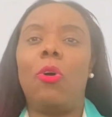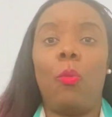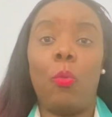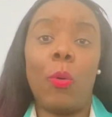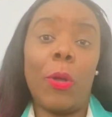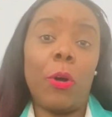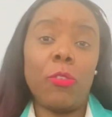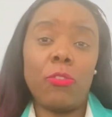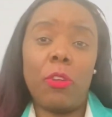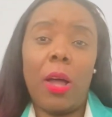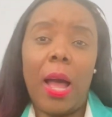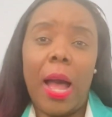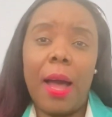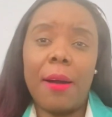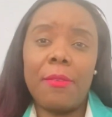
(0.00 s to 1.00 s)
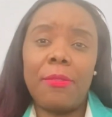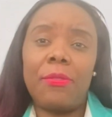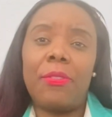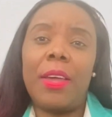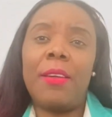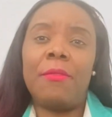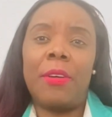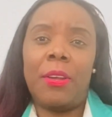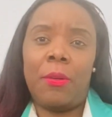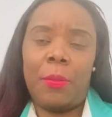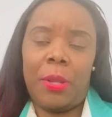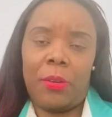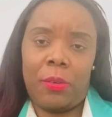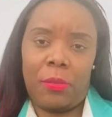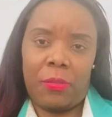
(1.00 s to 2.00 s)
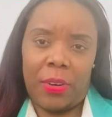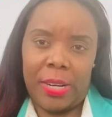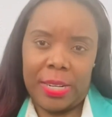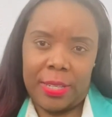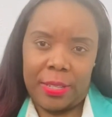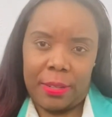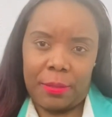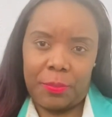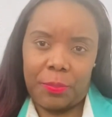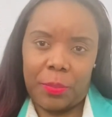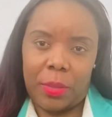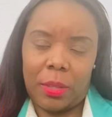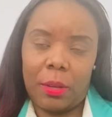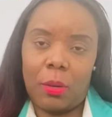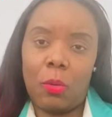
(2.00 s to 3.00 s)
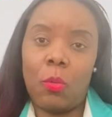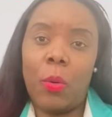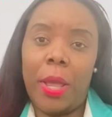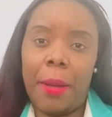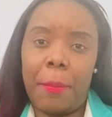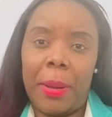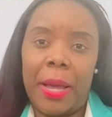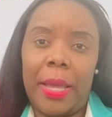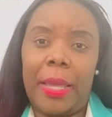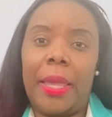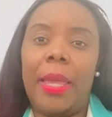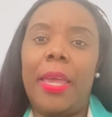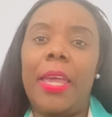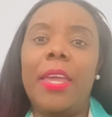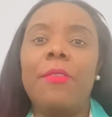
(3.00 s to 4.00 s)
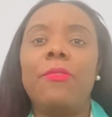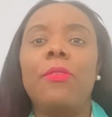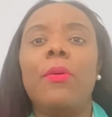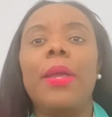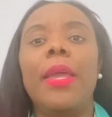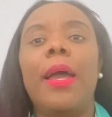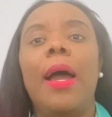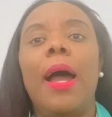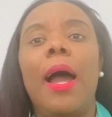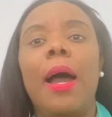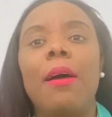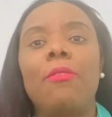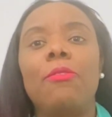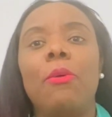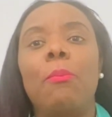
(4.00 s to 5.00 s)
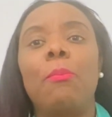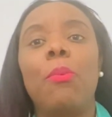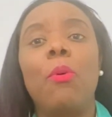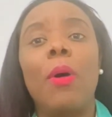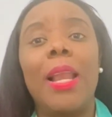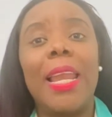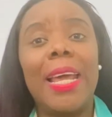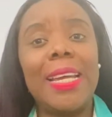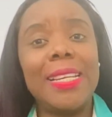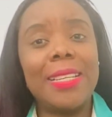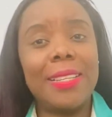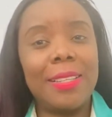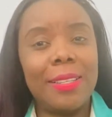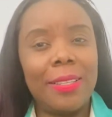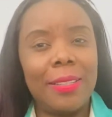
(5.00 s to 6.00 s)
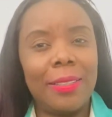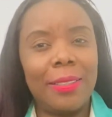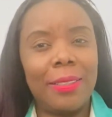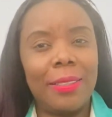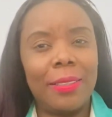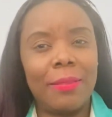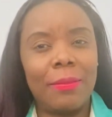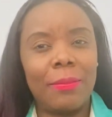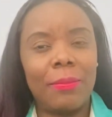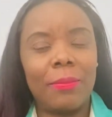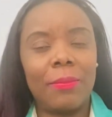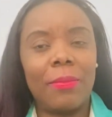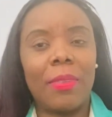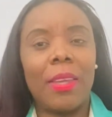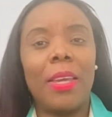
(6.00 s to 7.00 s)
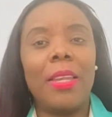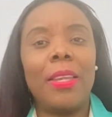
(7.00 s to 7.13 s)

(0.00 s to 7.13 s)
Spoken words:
We also have environmental factor, whereby if we have poor lighting in the